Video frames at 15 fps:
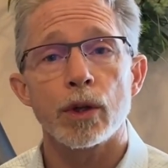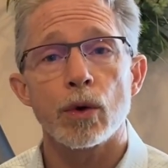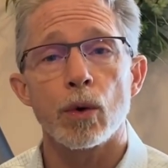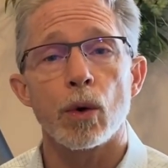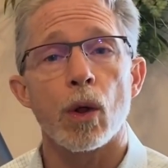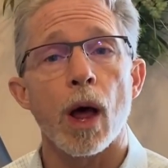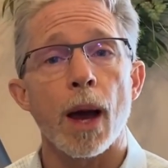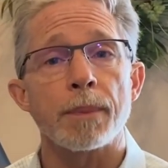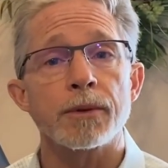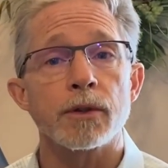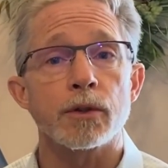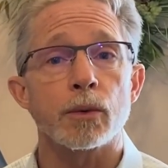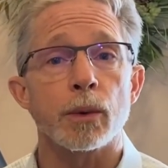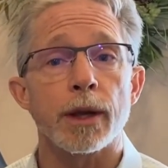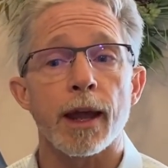cool
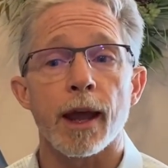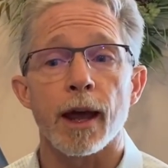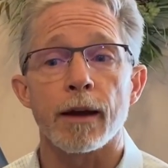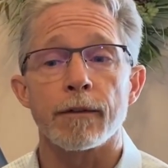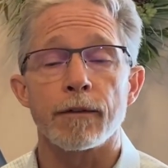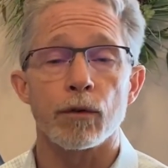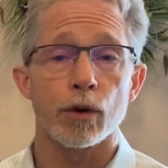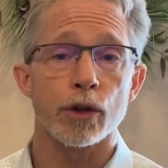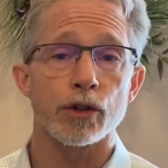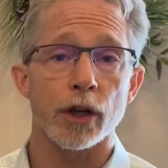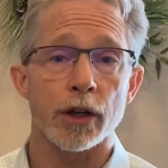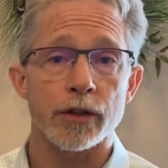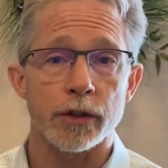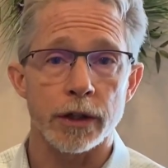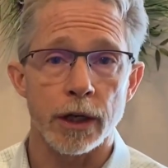options we have for
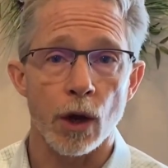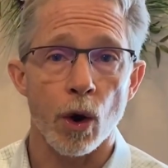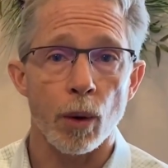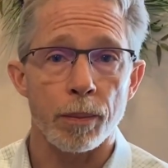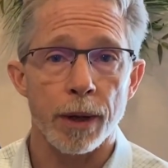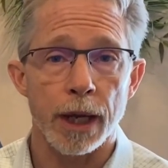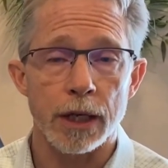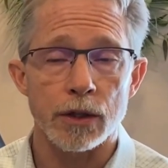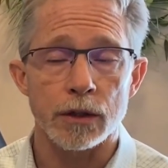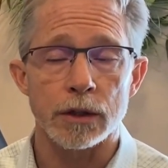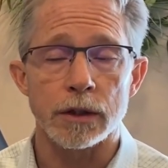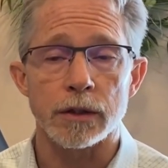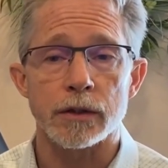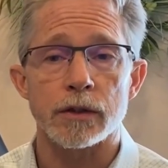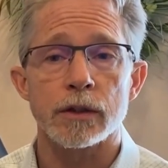adjusting our
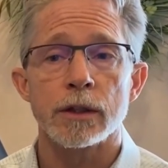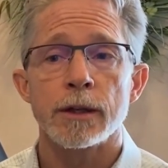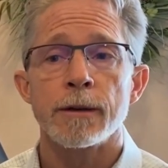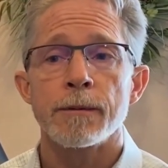patients.